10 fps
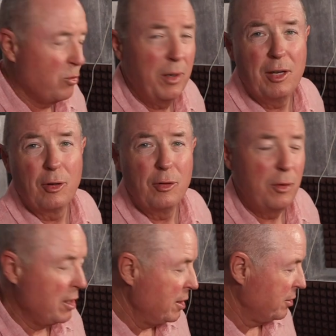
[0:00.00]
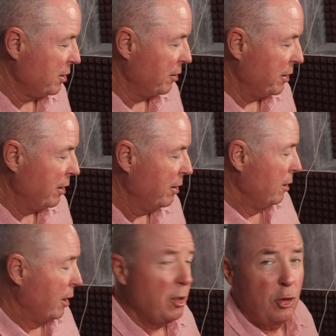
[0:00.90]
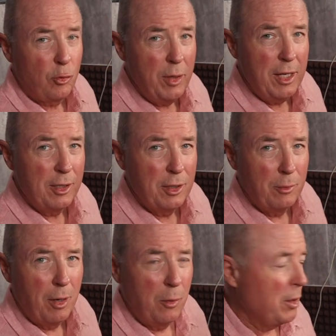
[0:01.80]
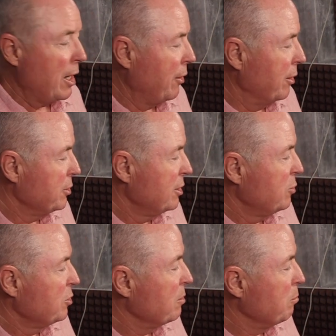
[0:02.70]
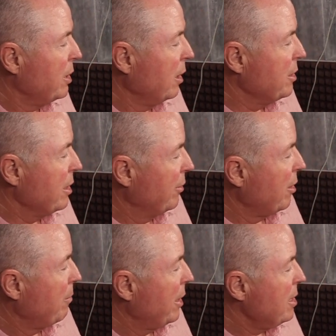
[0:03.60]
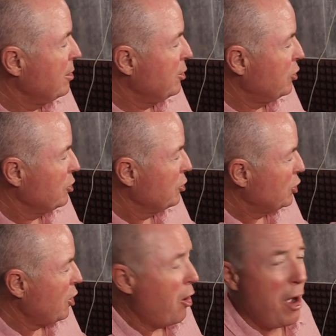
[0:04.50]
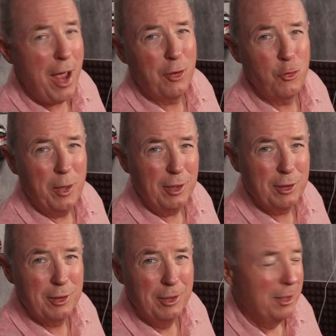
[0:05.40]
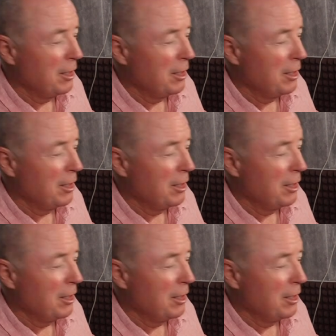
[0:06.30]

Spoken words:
20 to 30 years ago now. I did 3 years in a row with arrows. This was the middle year and I made this tire dress